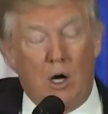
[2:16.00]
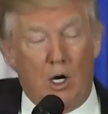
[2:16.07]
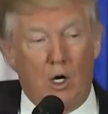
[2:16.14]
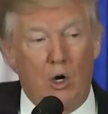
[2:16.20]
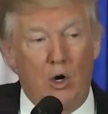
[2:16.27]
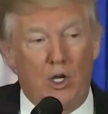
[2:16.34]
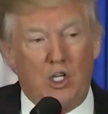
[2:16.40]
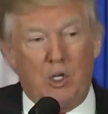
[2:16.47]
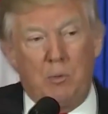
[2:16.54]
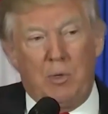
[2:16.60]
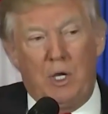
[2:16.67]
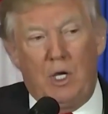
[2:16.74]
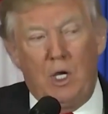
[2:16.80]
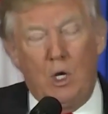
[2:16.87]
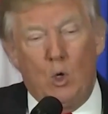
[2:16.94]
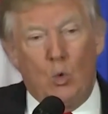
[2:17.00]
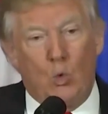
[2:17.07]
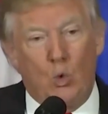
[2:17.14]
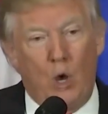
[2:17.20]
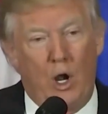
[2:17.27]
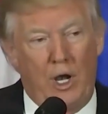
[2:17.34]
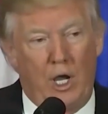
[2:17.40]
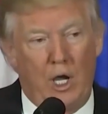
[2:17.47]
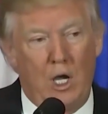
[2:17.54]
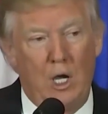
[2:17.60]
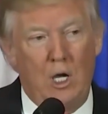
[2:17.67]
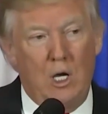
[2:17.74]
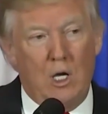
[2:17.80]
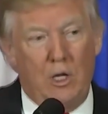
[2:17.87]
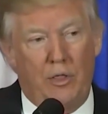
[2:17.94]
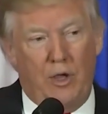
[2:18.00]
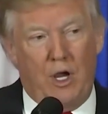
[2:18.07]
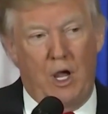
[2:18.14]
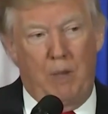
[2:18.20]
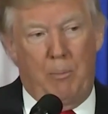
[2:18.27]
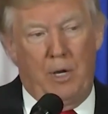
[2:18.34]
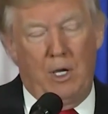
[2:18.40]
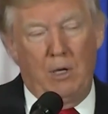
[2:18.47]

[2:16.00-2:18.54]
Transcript: going to be running the company.